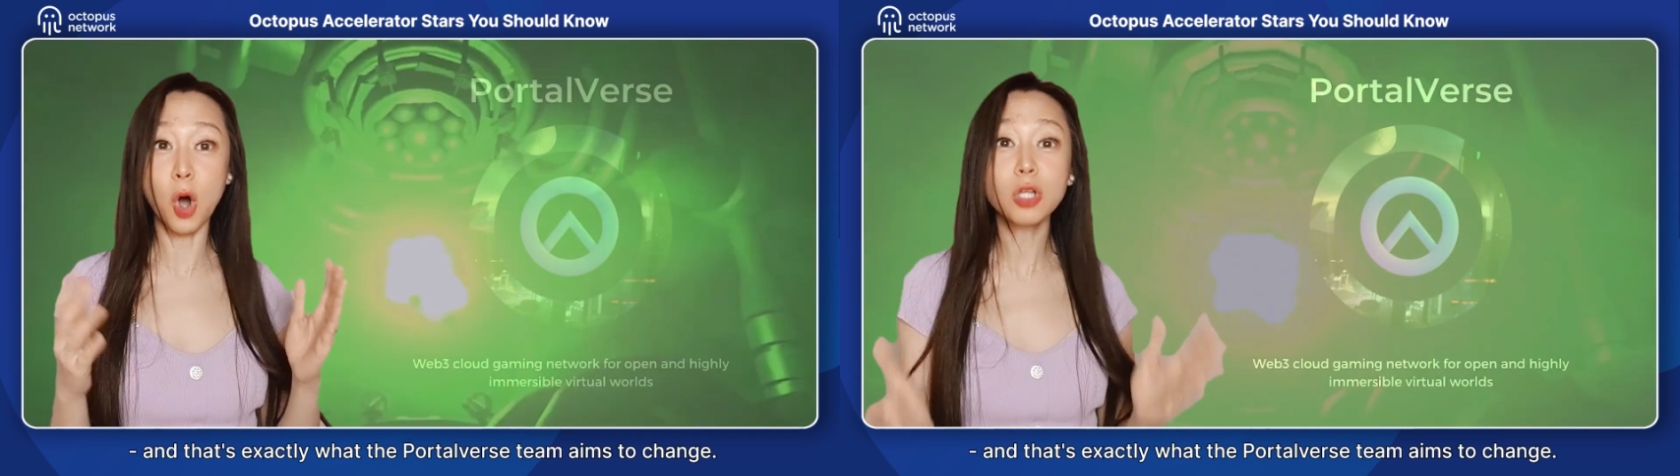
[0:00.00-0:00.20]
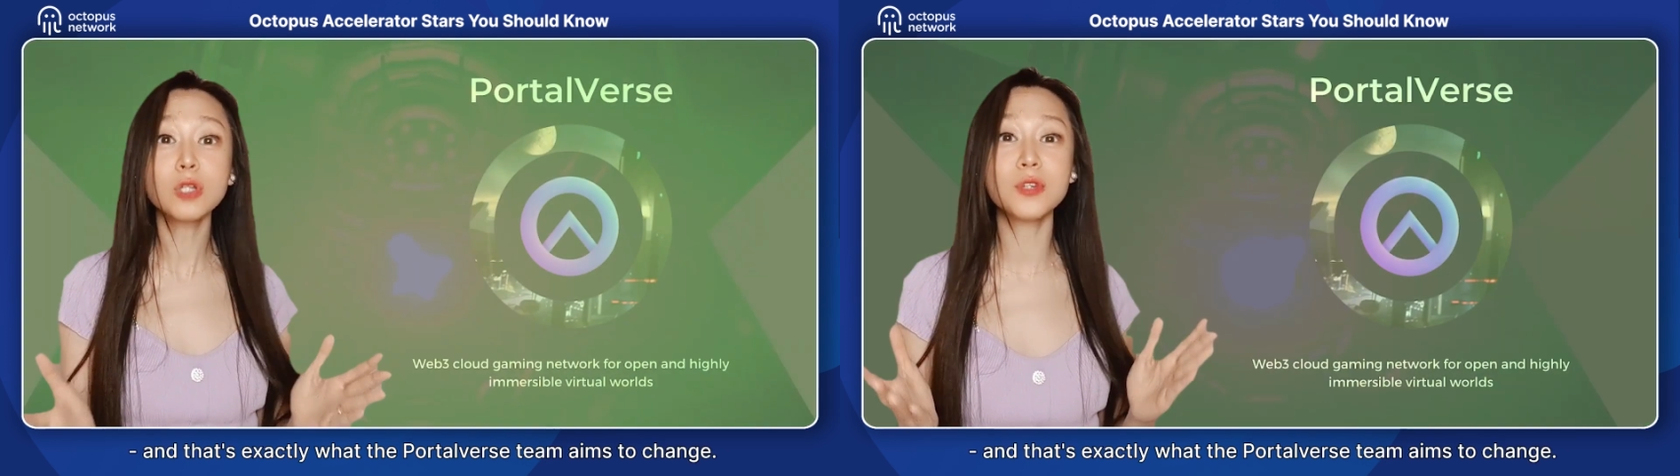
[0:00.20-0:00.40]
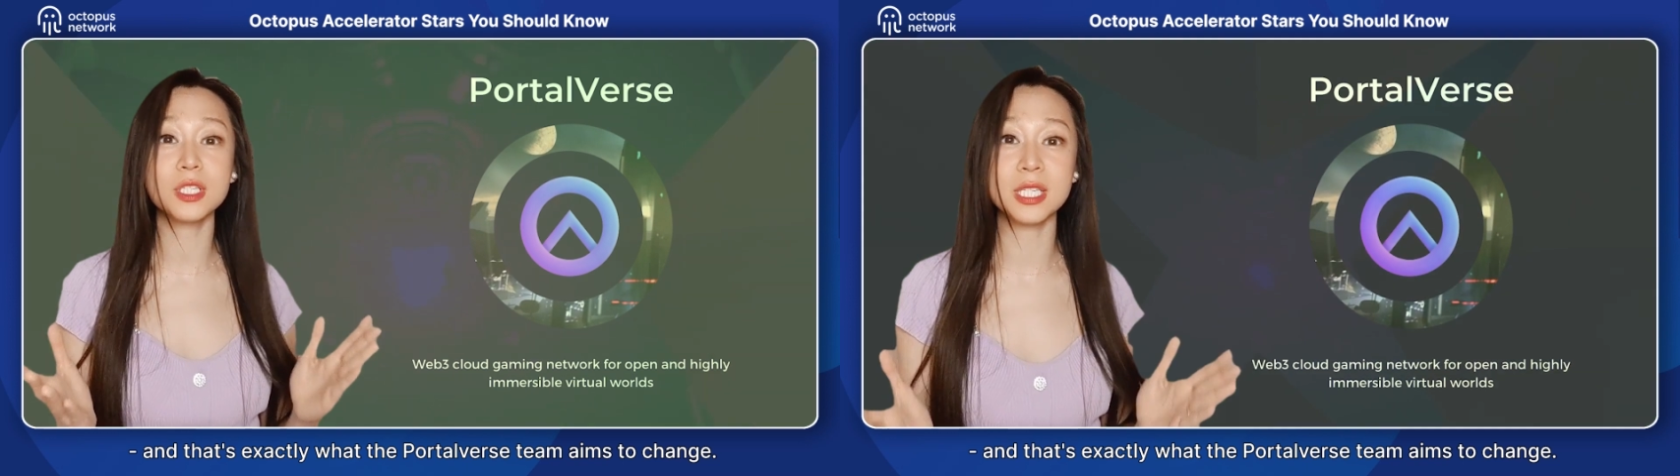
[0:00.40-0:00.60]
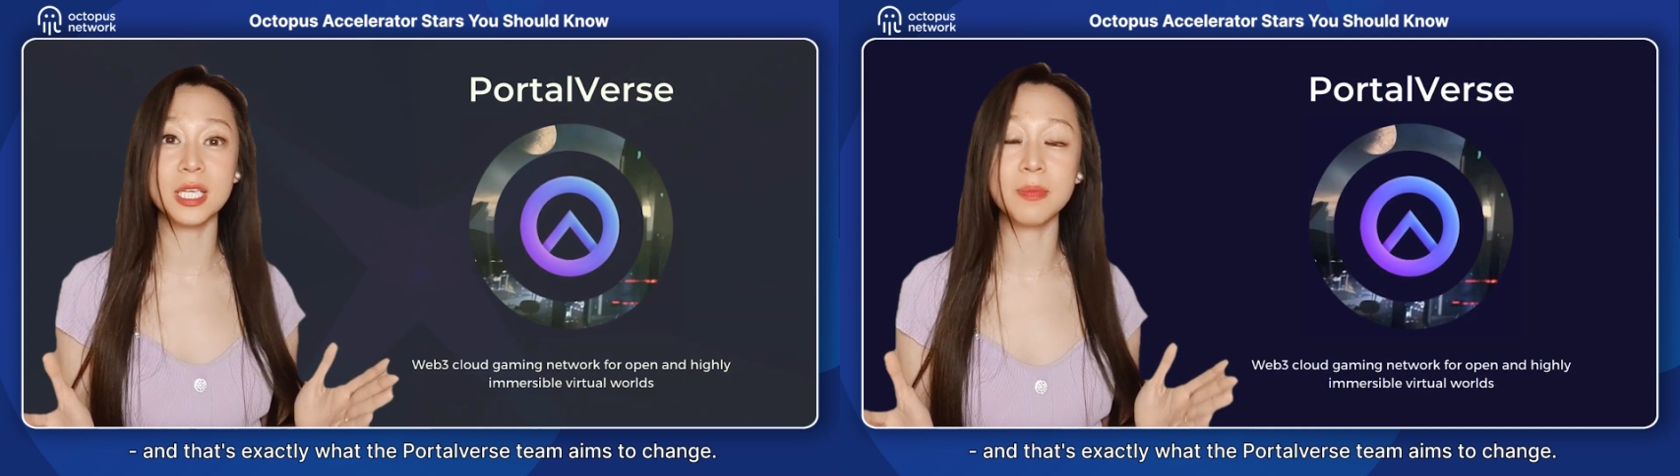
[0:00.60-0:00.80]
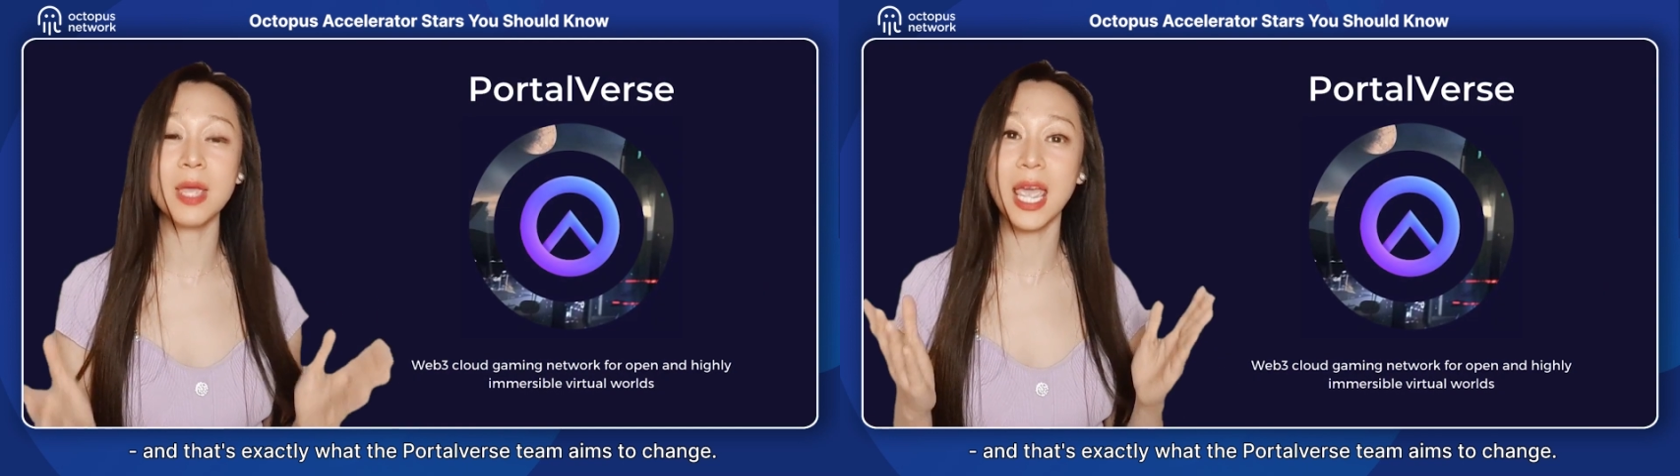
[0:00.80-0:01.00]
Portaverse
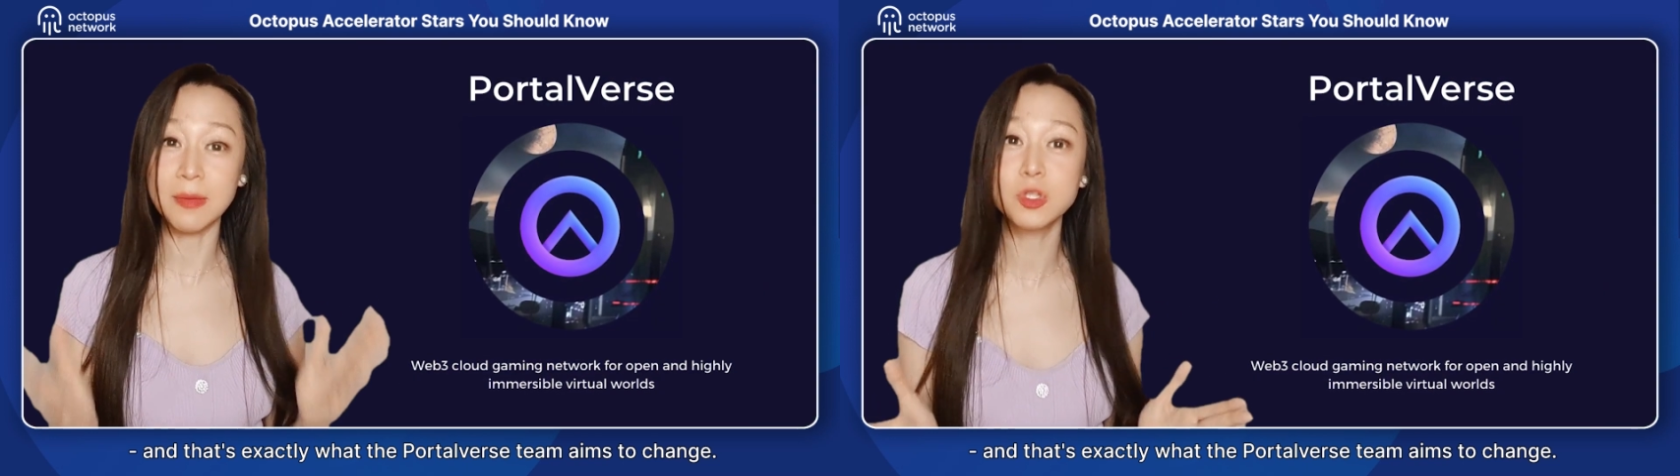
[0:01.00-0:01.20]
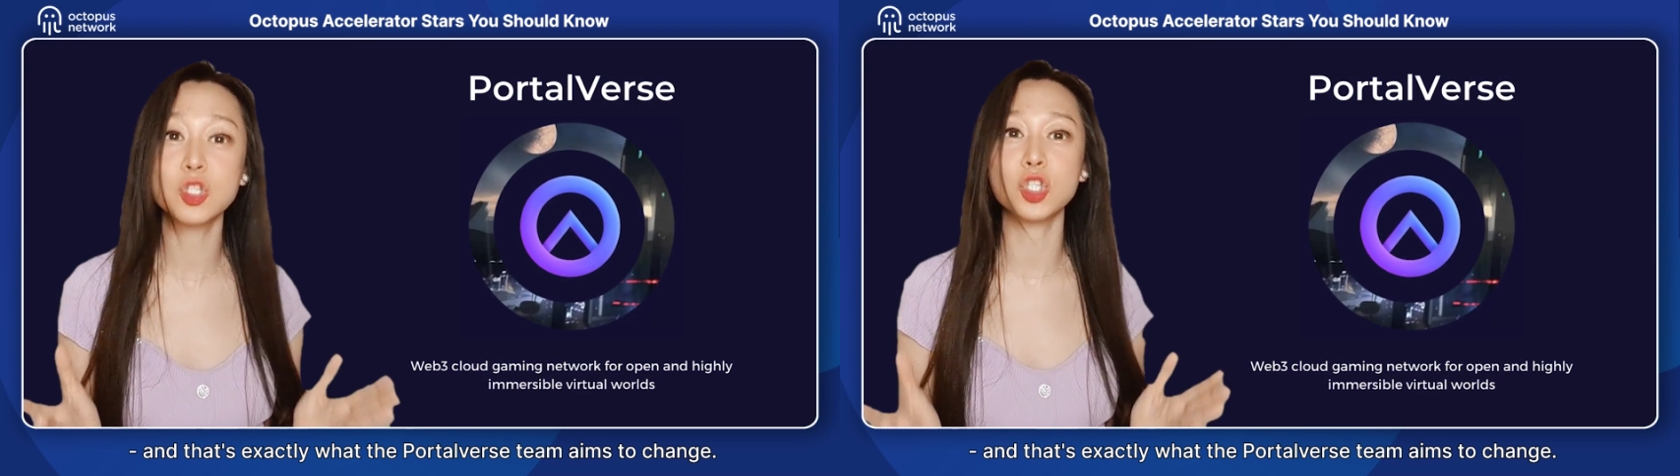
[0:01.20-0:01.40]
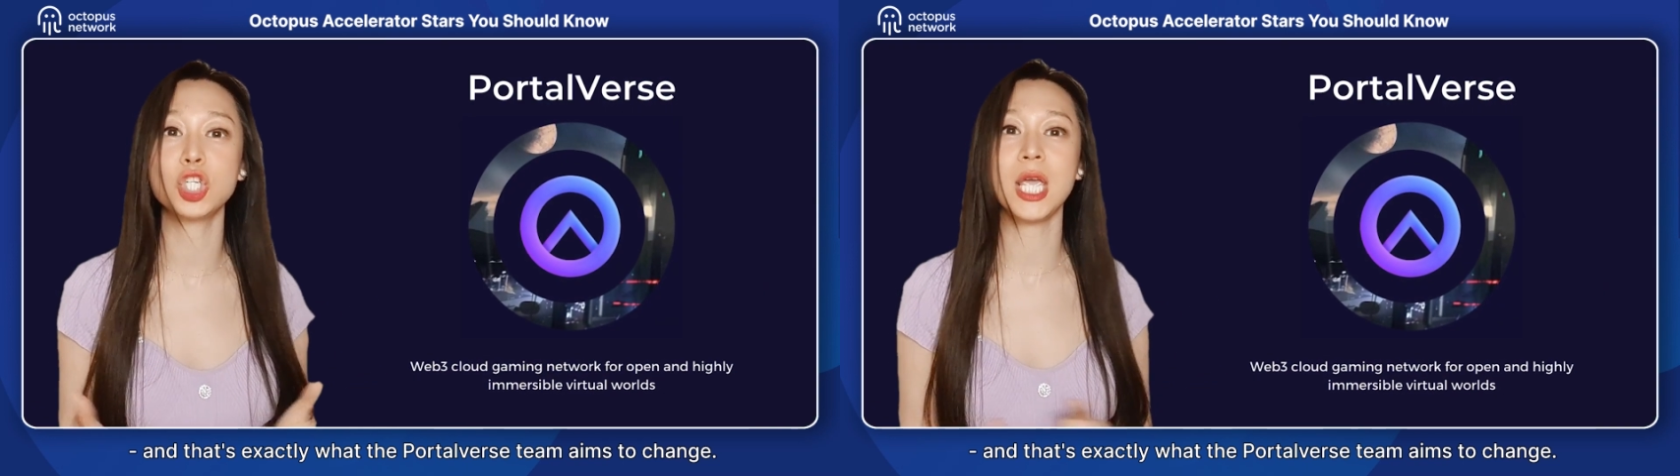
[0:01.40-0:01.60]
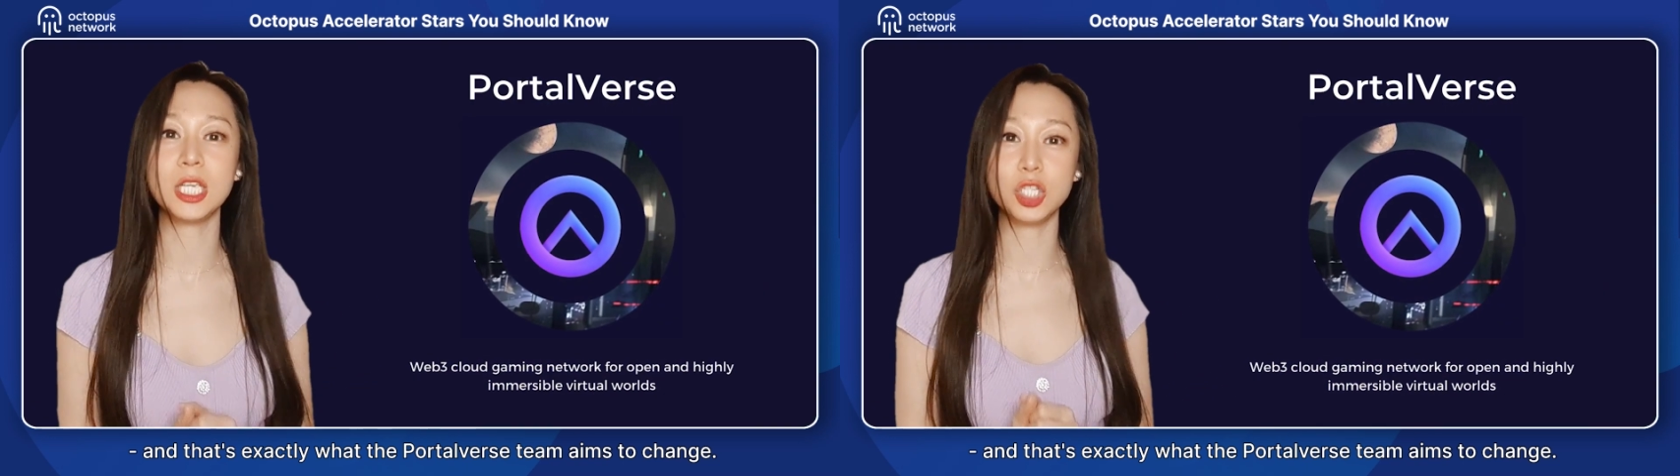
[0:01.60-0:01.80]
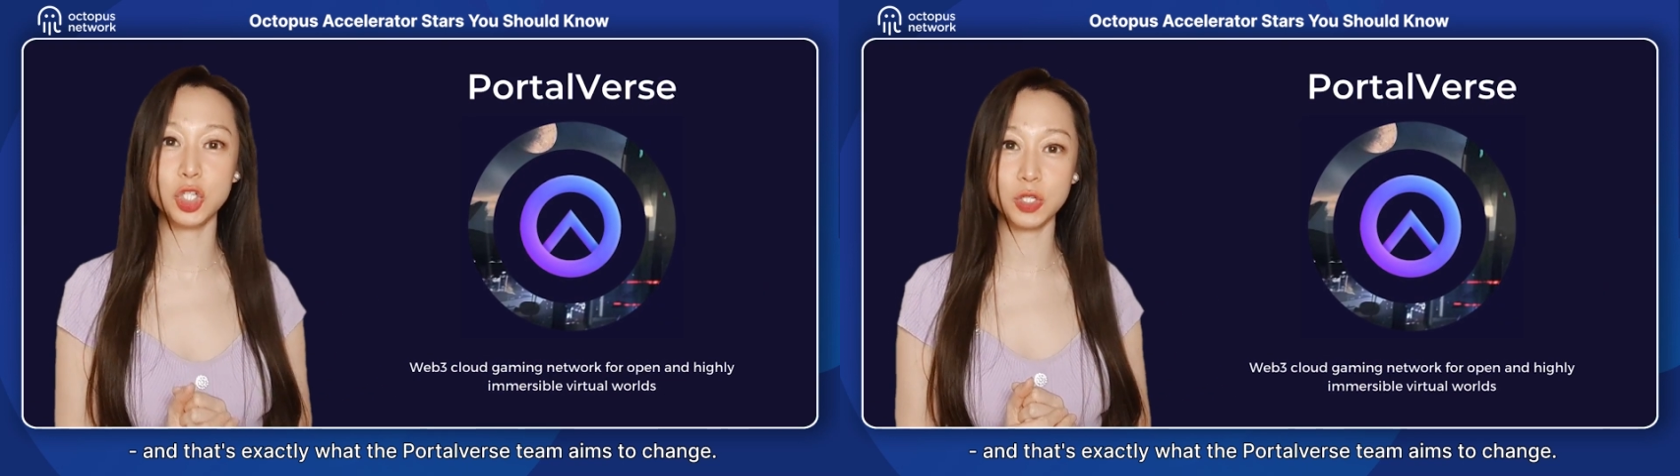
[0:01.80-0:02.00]
team aims to
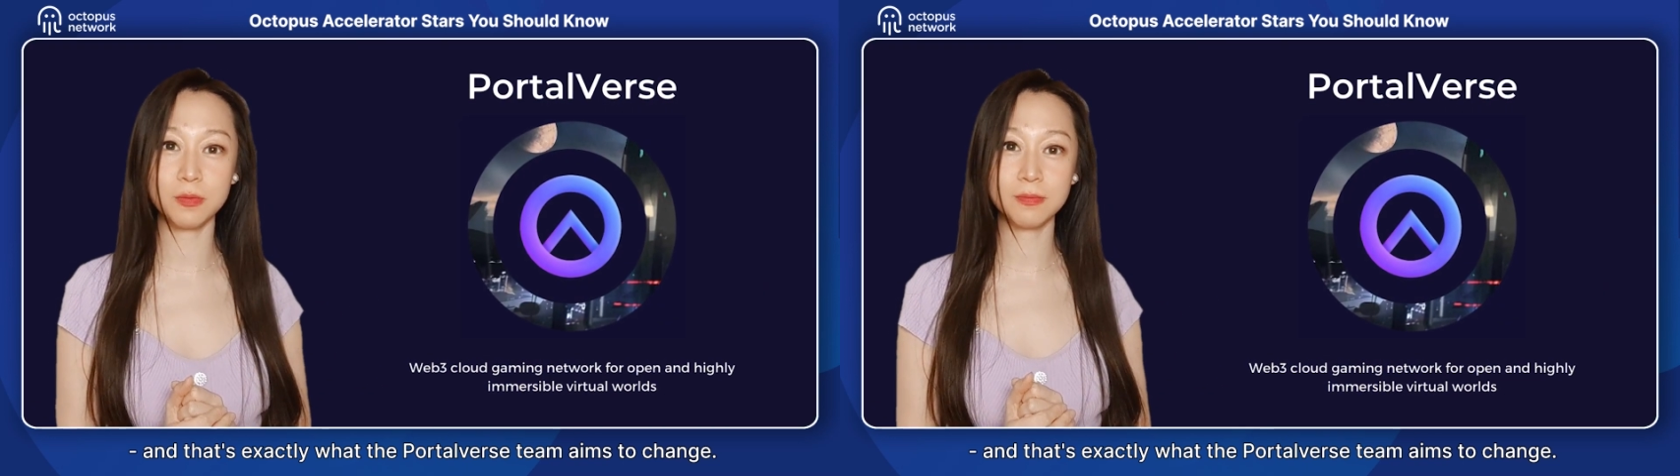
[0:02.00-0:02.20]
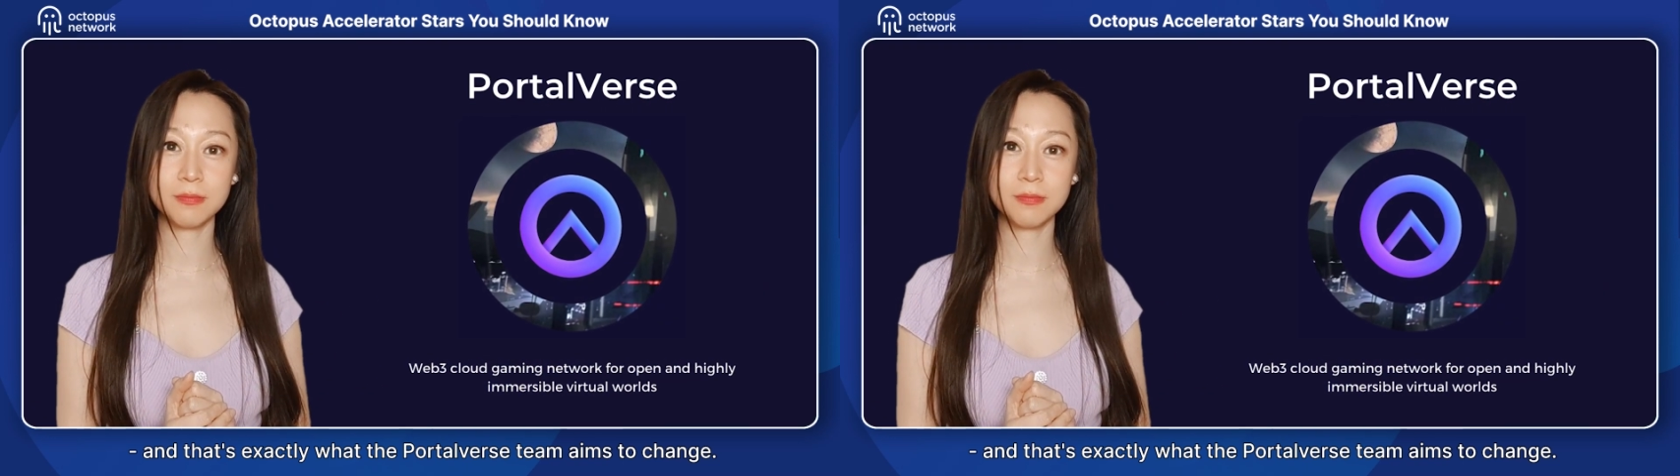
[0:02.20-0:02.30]
change.